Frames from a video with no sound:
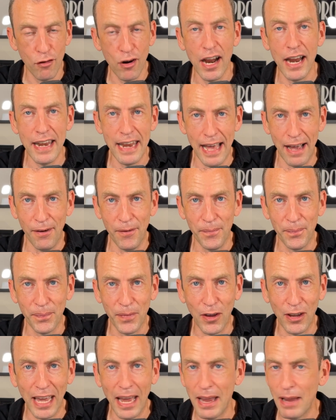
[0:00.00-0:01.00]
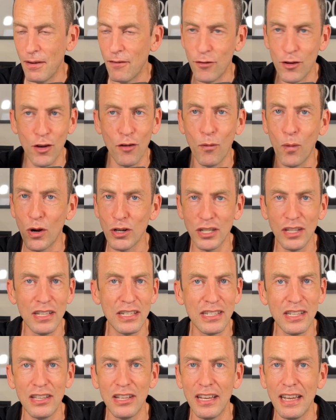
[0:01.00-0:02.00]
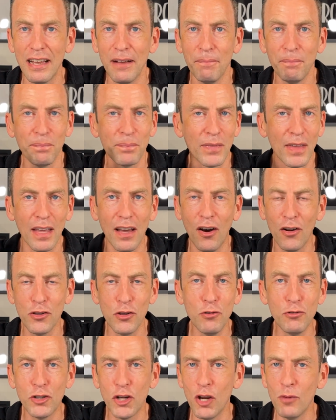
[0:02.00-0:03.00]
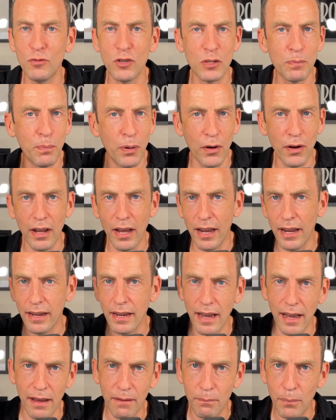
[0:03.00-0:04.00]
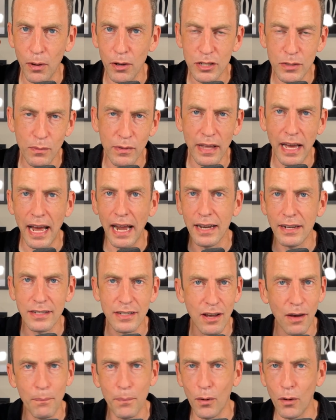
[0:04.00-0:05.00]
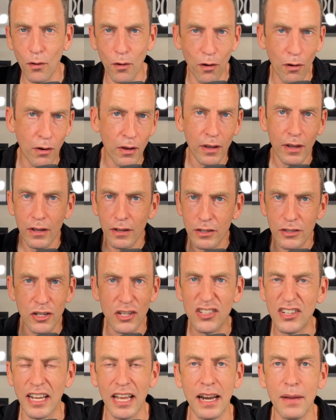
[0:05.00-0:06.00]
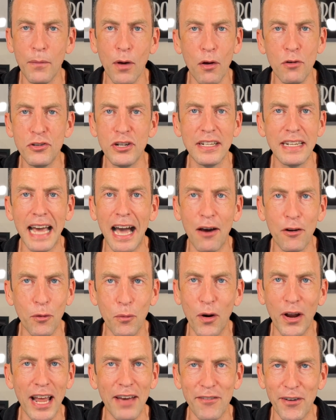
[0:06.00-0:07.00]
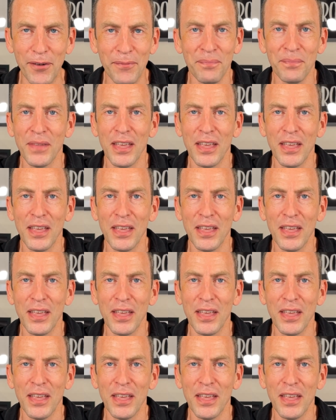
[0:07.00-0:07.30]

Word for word: right now. Okay, if you're watching this in the on YouTube, just put a, a person with a hand up or just stick an emoji down or whatever.